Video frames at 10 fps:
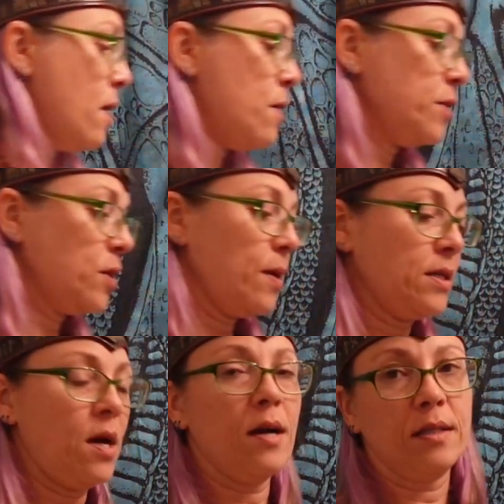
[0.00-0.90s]
also, I
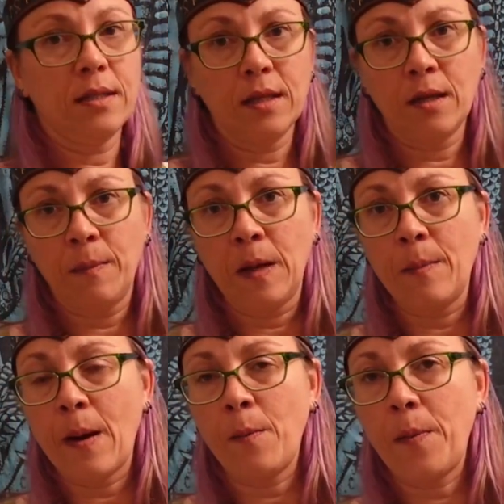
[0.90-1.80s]
talked a little bit
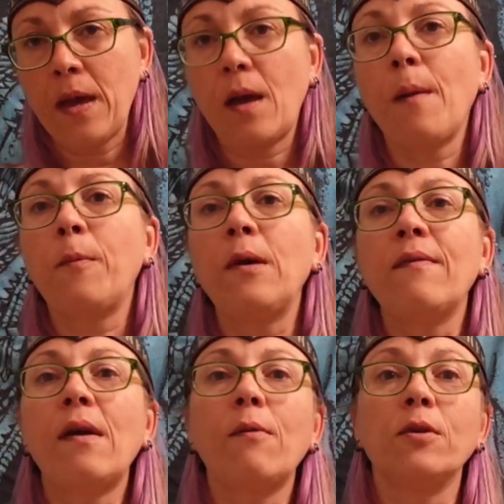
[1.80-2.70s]
about pickup weaving,